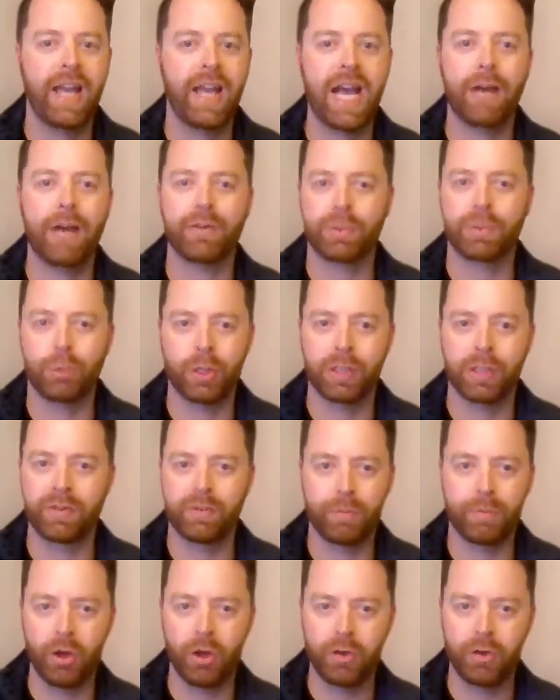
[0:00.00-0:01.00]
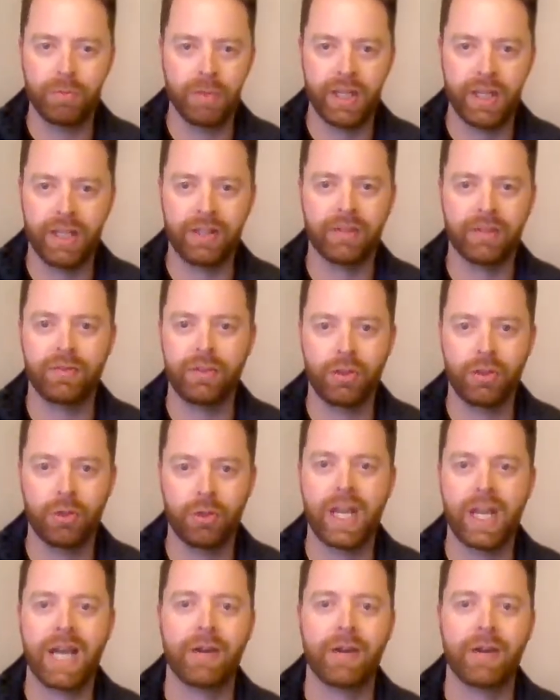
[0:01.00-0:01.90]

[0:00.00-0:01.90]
how is working from home being for you?